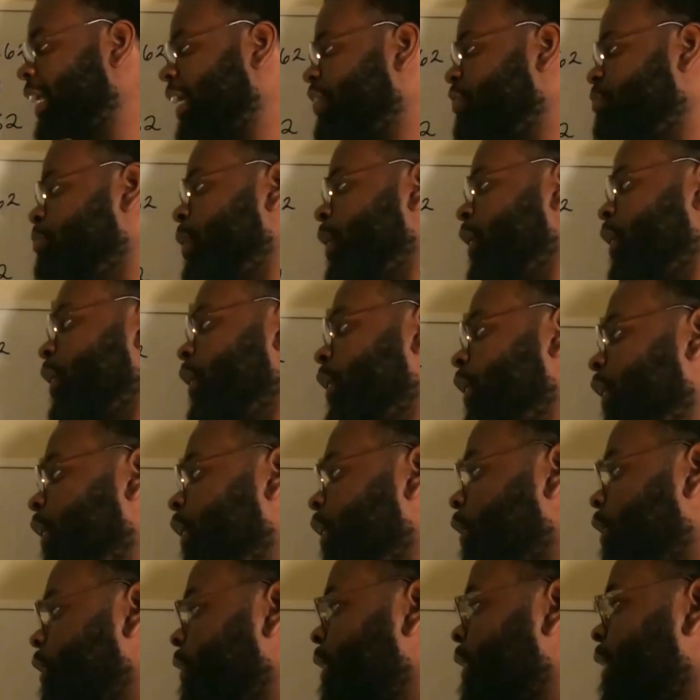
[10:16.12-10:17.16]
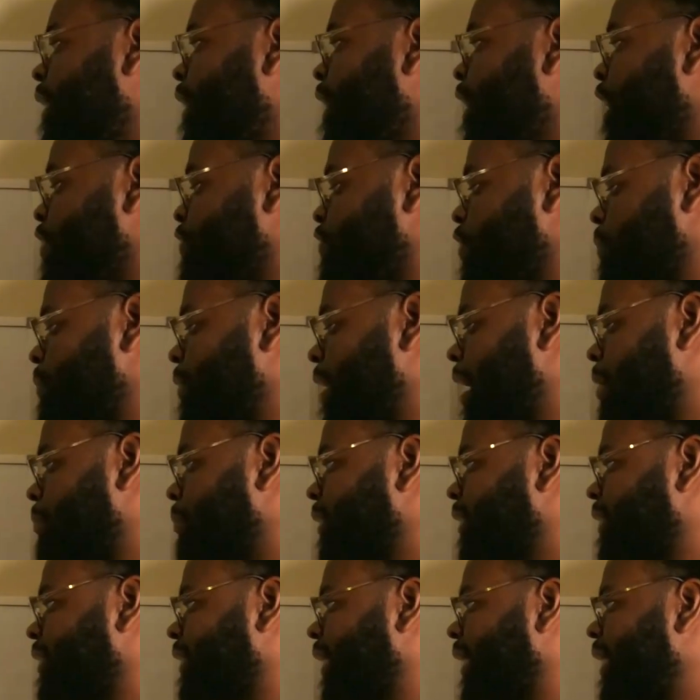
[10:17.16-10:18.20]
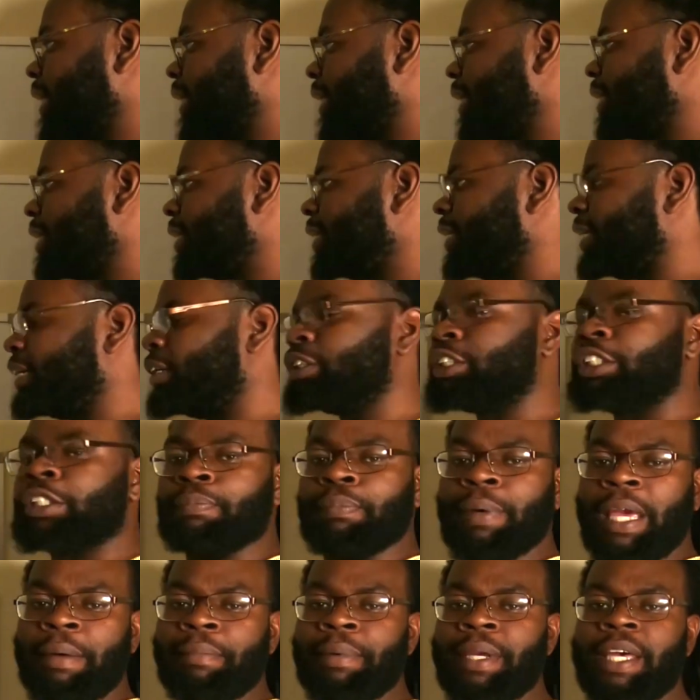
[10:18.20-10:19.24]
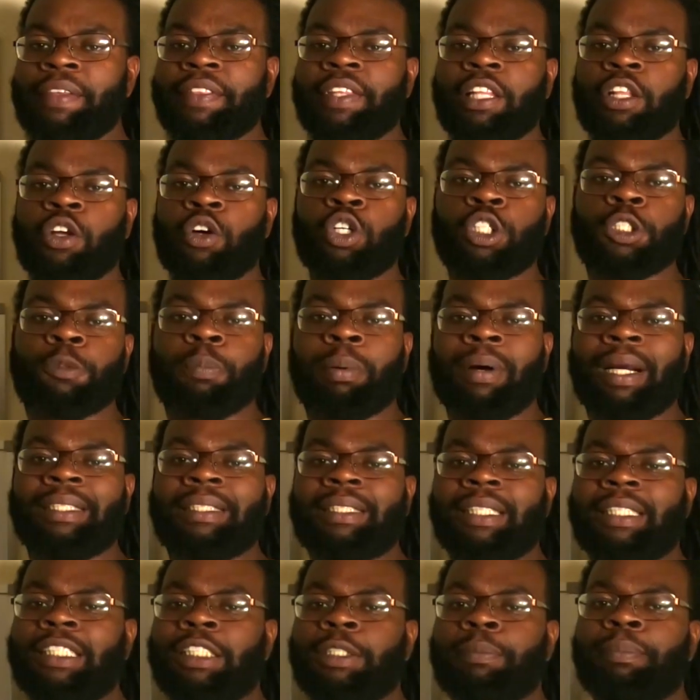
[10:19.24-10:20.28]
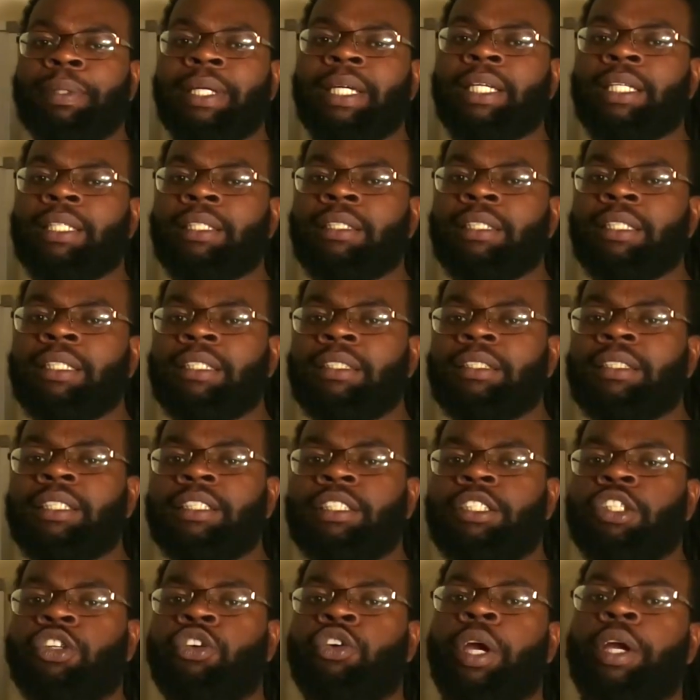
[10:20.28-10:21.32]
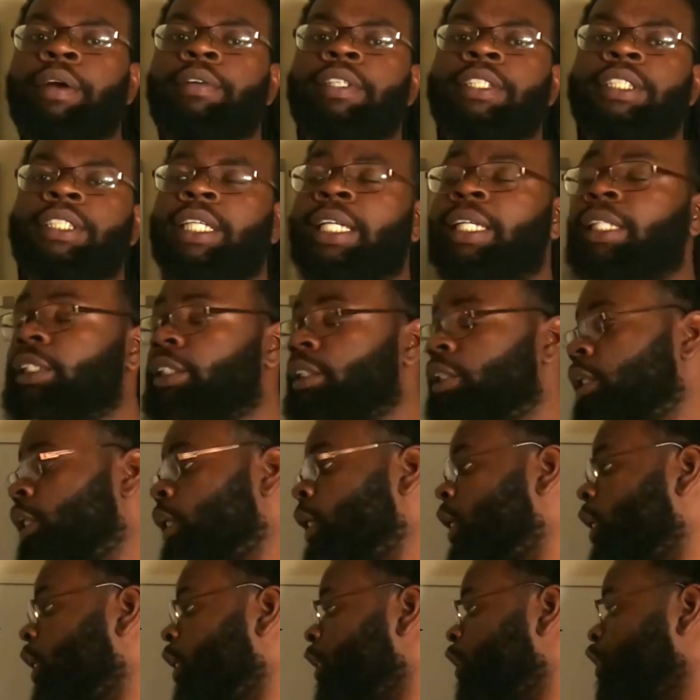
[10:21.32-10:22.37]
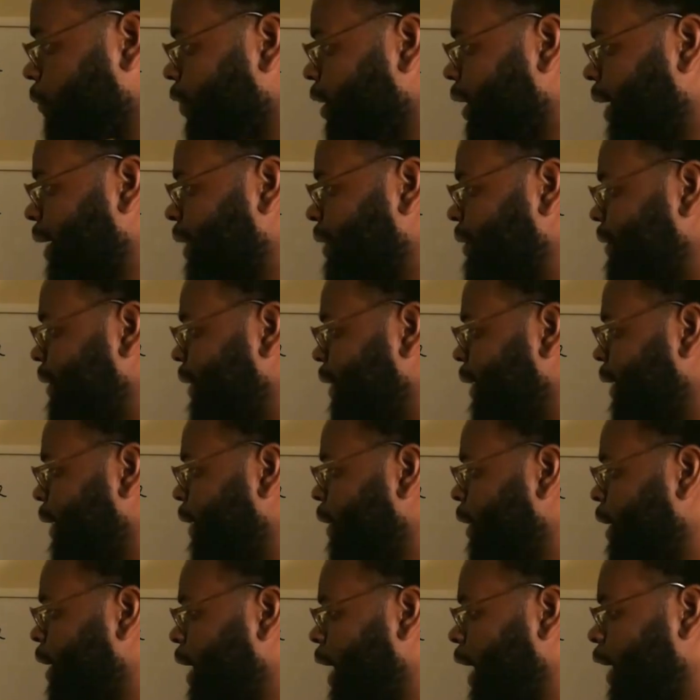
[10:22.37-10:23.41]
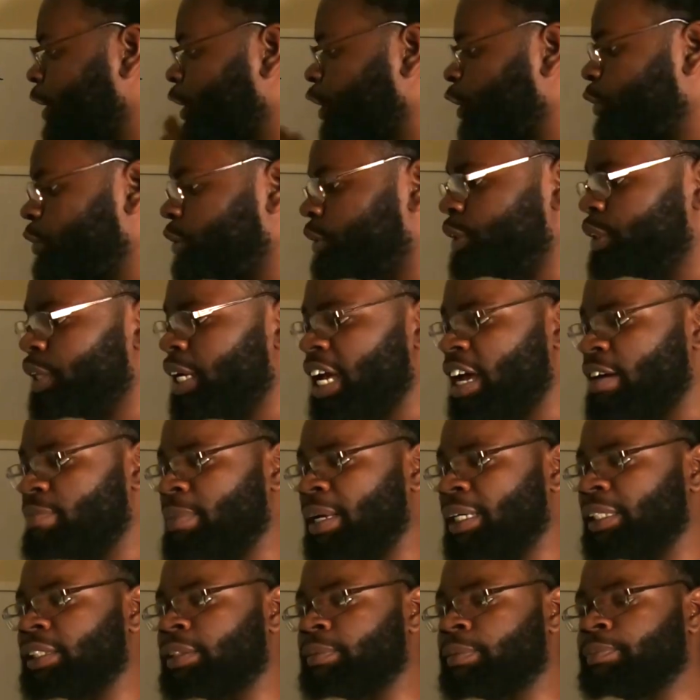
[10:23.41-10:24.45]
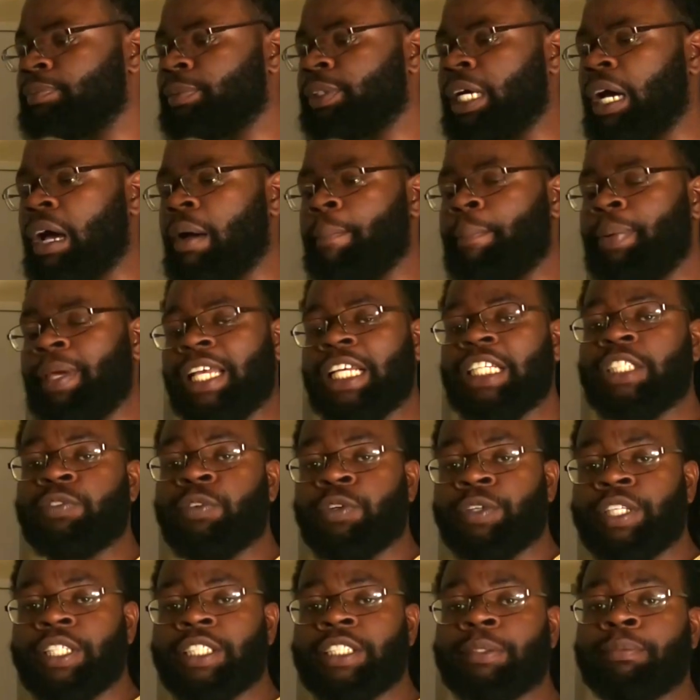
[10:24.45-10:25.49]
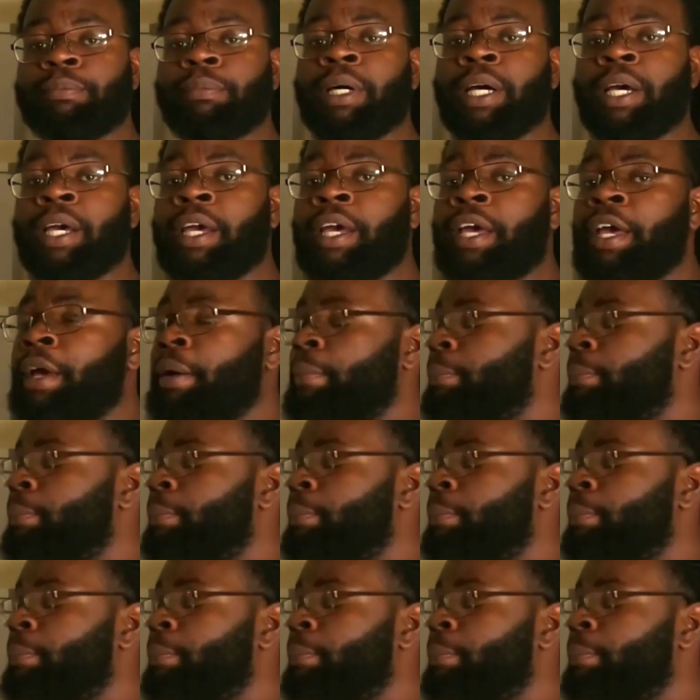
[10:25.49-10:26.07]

they've been in years. If I'm not mistaken, Delta may be at the lowest price that it's been since the Great Recession. Like I said, I do still have my top picks for this month.